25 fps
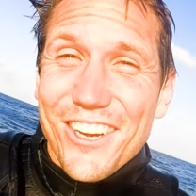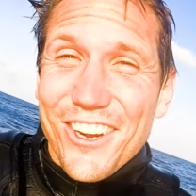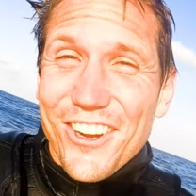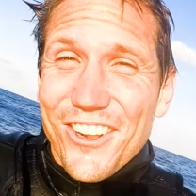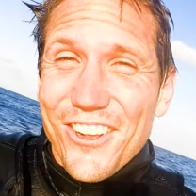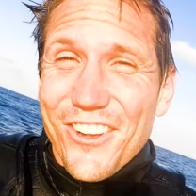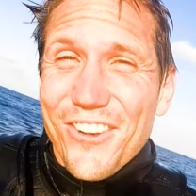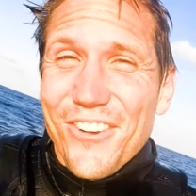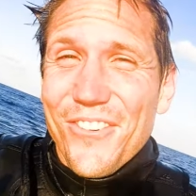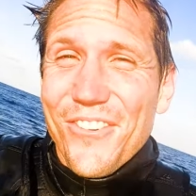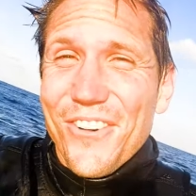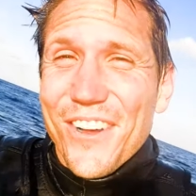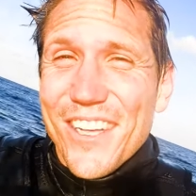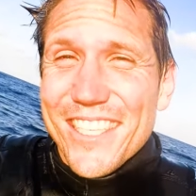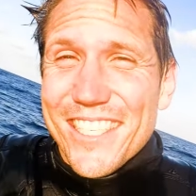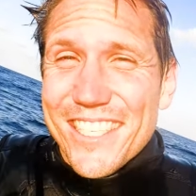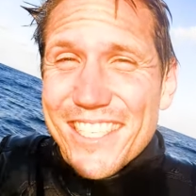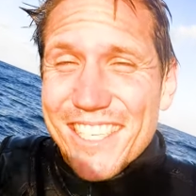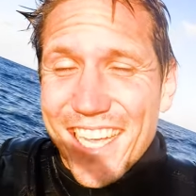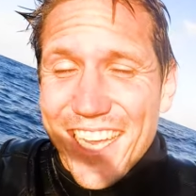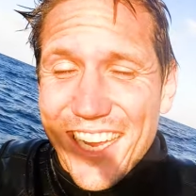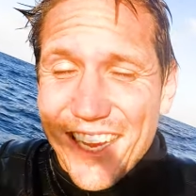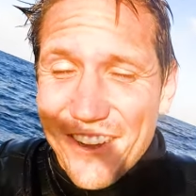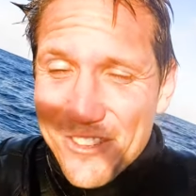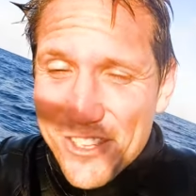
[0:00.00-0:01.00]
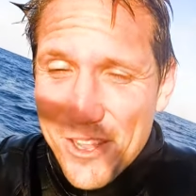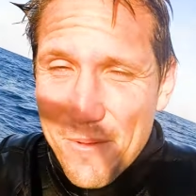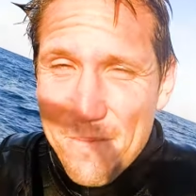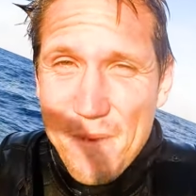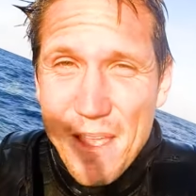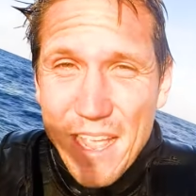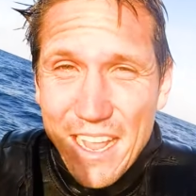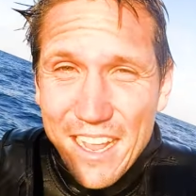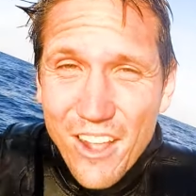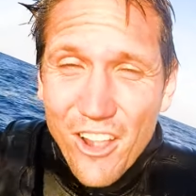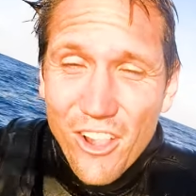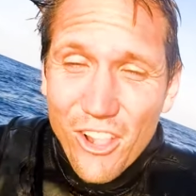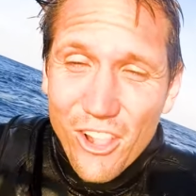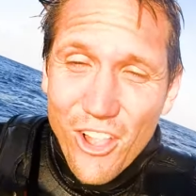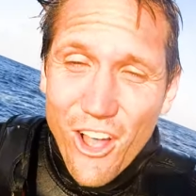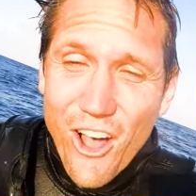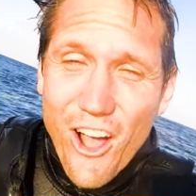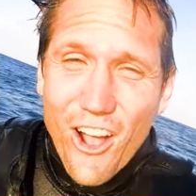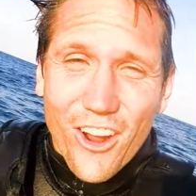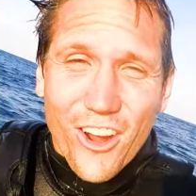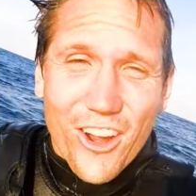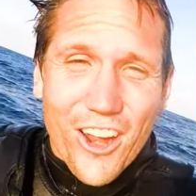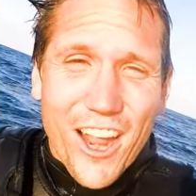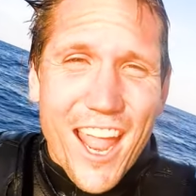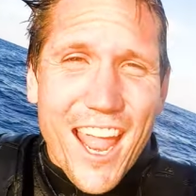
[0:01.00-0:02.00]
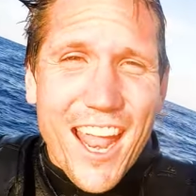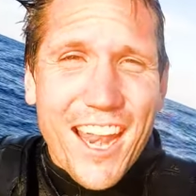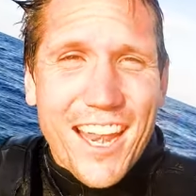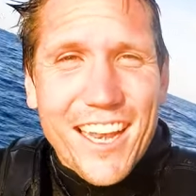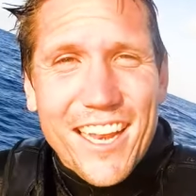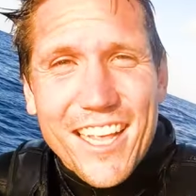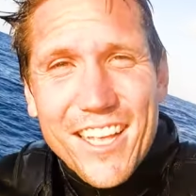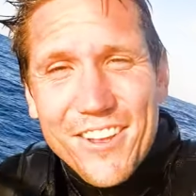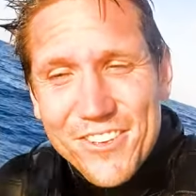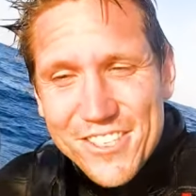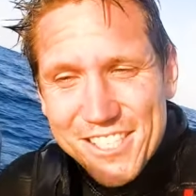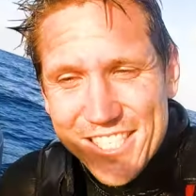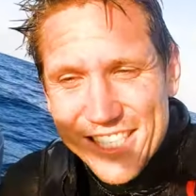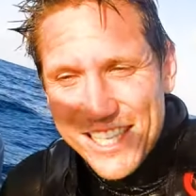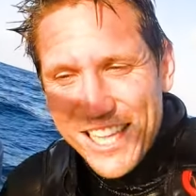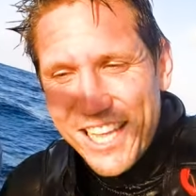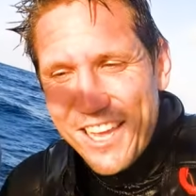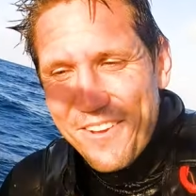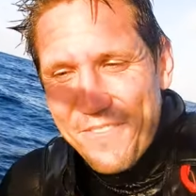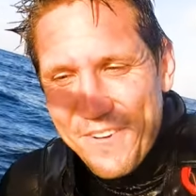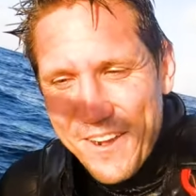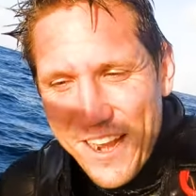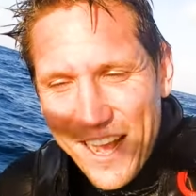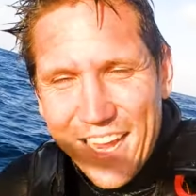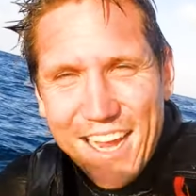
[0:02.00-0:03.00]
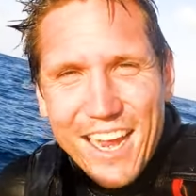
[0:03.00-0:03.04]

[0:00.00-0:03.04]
turtle was sick. It was a big loggerhead and he was sleeping.